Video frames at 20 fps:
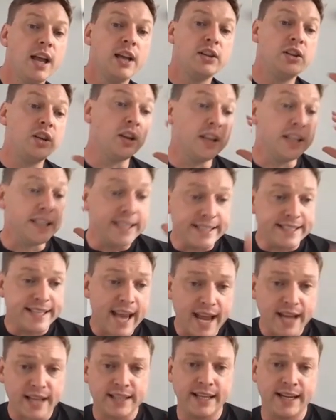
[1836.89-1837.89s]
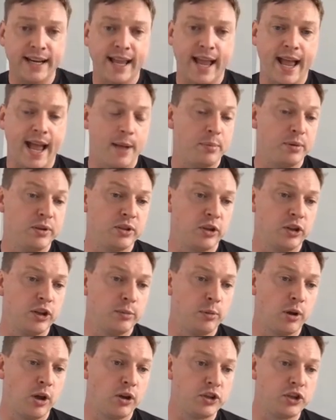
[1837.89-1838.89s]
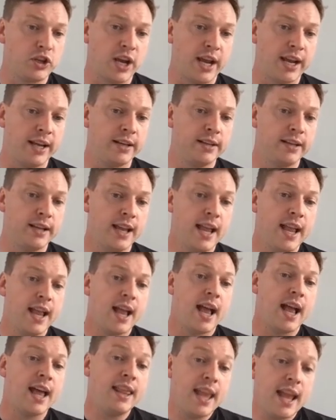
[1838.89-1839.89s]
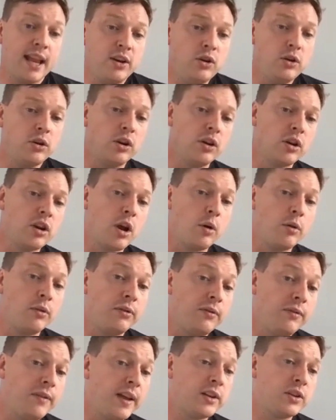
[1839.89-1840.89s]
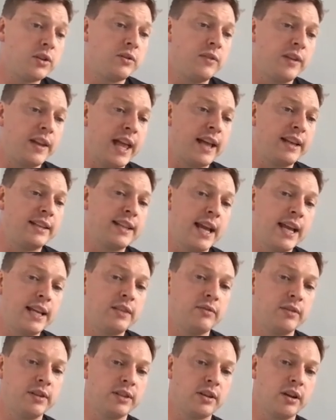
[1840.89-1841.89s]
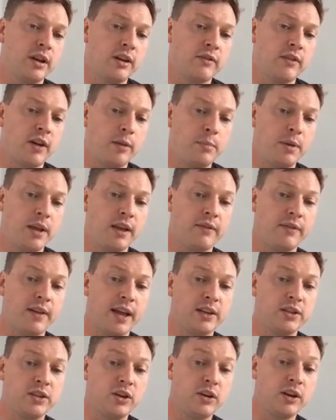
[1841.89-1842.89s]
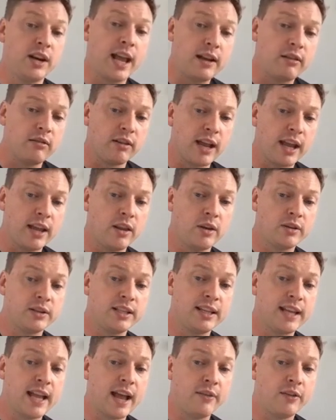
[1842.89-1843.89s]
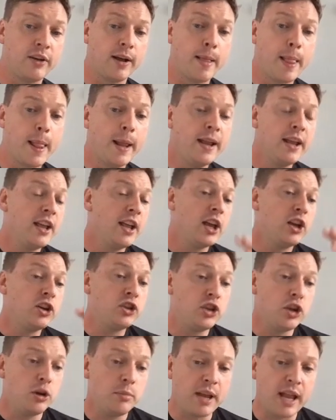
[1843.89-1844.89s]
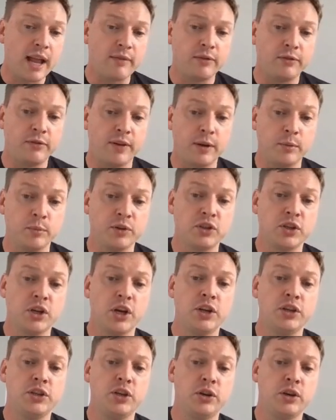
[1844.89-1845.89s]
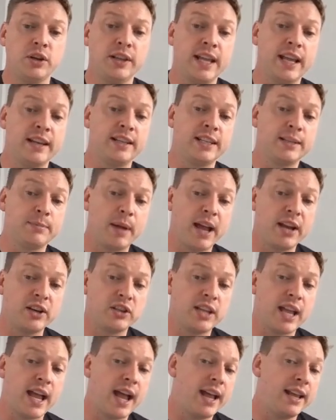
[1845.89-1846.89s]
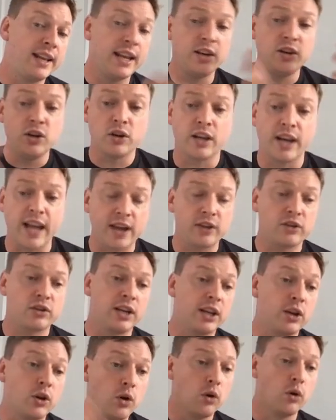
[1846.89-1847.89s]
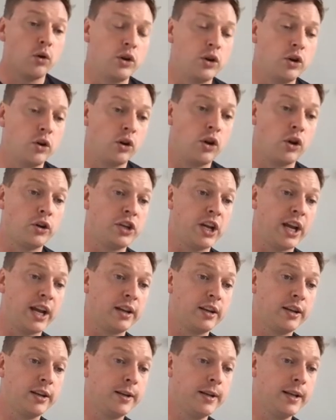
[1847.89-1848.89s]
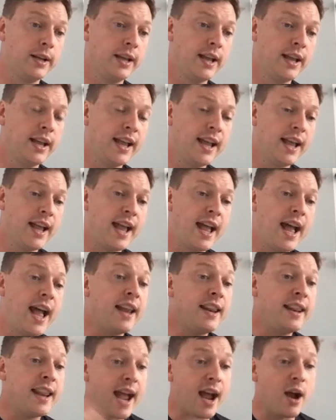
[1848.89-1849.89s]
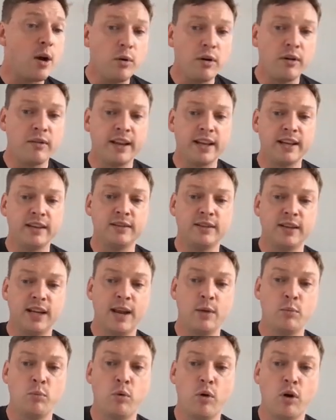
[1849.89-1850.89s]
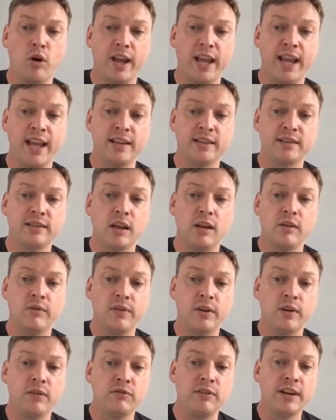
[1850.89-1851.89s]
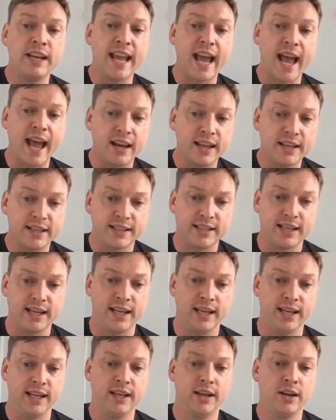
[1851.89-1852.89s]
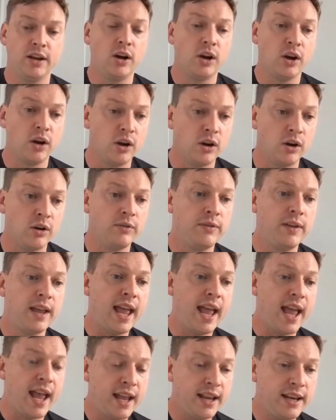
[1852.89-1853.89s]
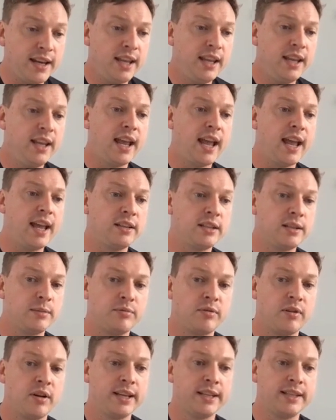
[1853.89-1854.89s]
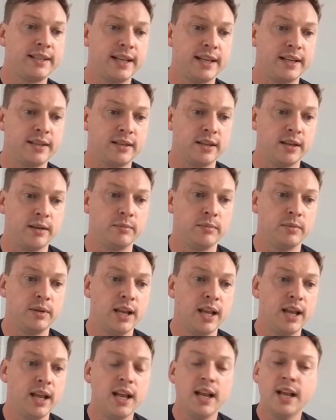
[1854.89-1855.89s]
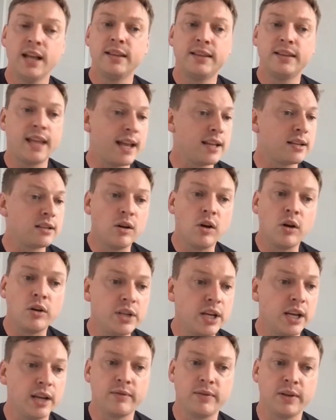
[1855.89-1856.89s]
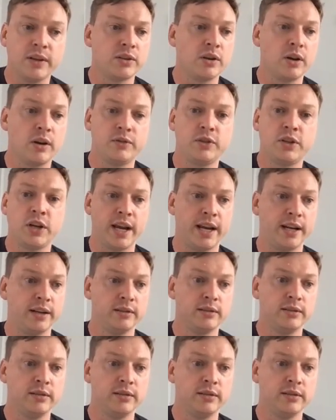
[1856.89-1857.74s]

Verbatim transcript: So you're going to detect that it happened on the blockchain, and then you can go and fish for that data inside of IPFS. You can aggregate those together. Assuming everything was good, you can then dispatch that, and then you can actually call your logic. And now we're in what is the reality of any enterprise system. There's logic that's off-chain.